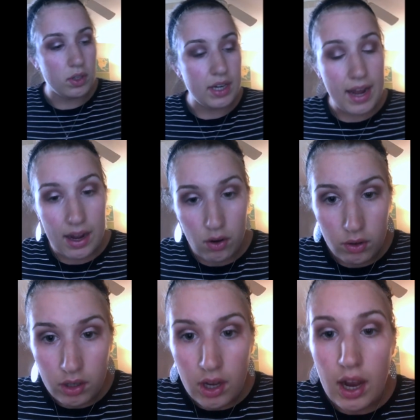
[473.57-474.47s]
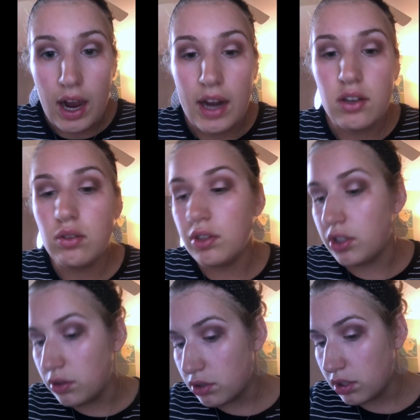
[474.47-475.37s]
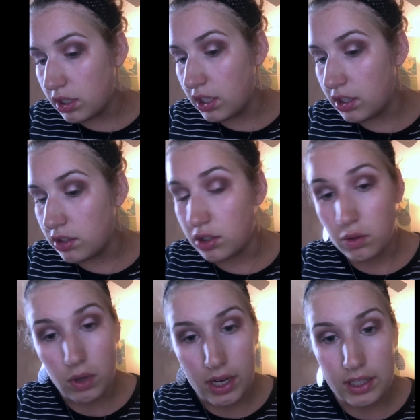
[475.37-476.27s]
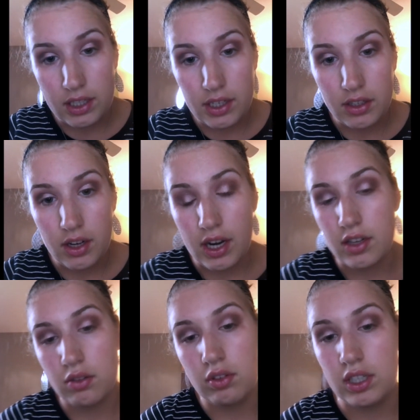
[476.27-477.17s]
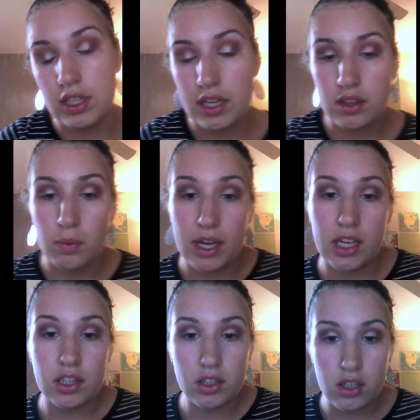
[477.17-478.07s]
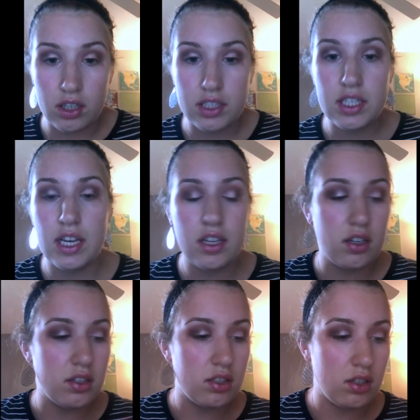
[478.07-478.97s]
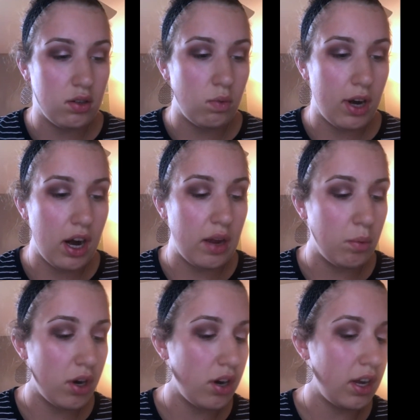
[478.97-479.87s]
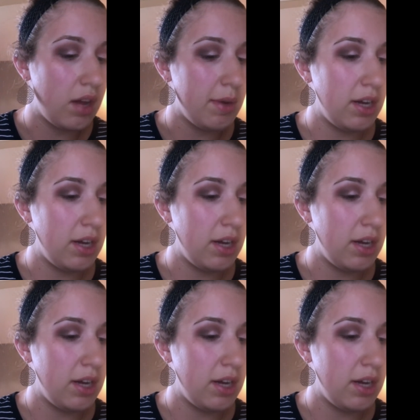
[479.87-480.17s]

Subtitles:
Now, I don't usually do eyeliner. I don't really like the way it looks, and also where I work,